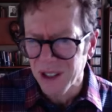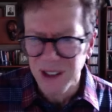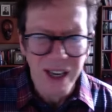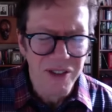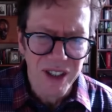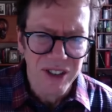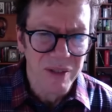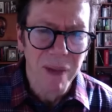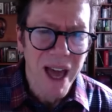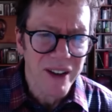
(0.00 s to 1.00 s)
of things that
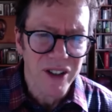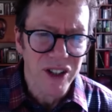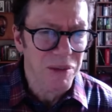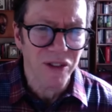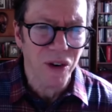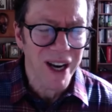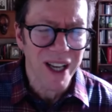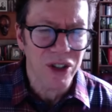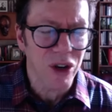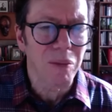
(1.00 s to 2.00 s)
matter to you beforehand
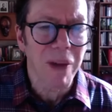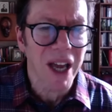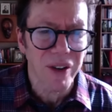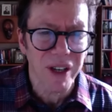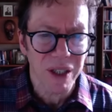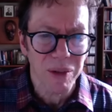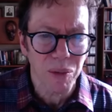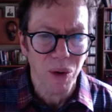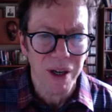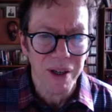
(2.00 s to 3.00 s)
don't matter anymore,
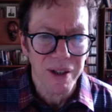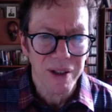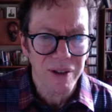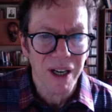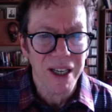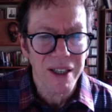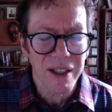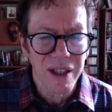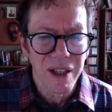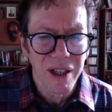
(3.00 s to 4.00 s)
right?
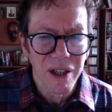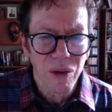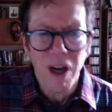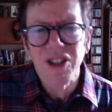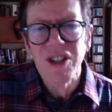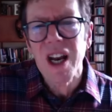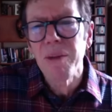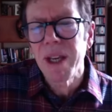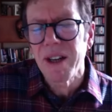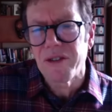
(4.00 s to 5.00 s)
Why should I be
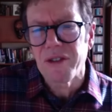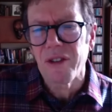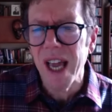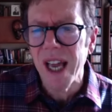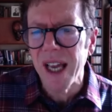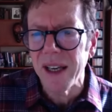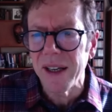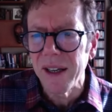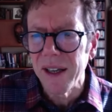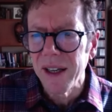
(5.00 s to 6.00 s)
afraid
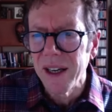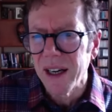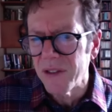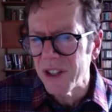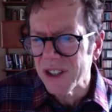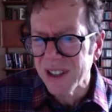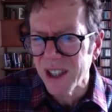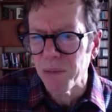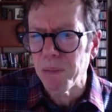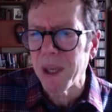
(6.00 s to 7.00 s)
of this
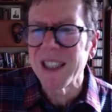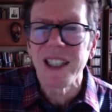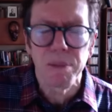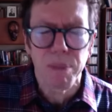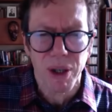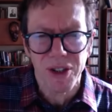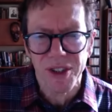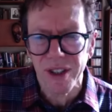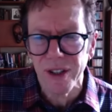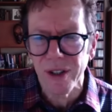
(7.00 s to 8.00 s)
little piddly
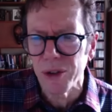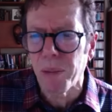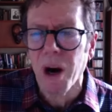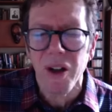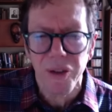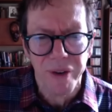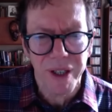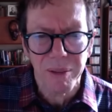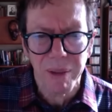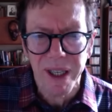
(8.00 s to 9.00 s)
person who's bothering
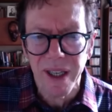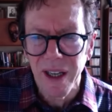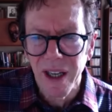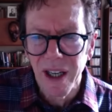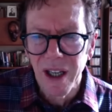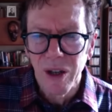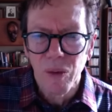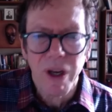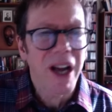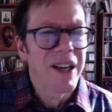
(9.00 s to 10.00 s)
me? When
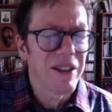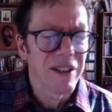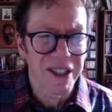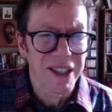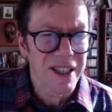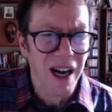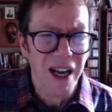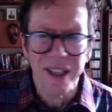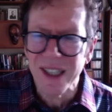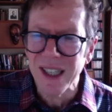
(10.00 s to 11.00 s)
I nearly died,
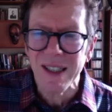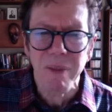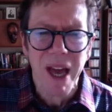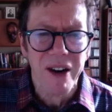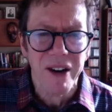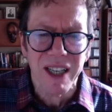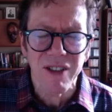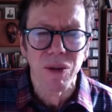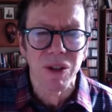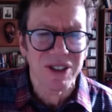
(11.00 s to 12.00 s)
it doesn't matter. It gives you
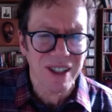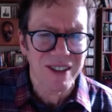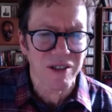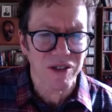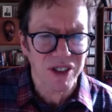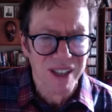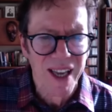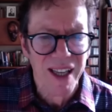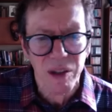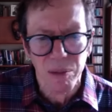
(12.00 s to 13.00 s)
a sense of
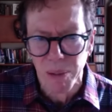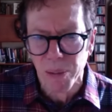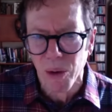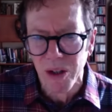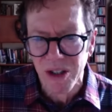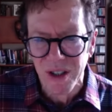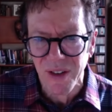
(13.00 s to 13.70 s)
scale and proportion.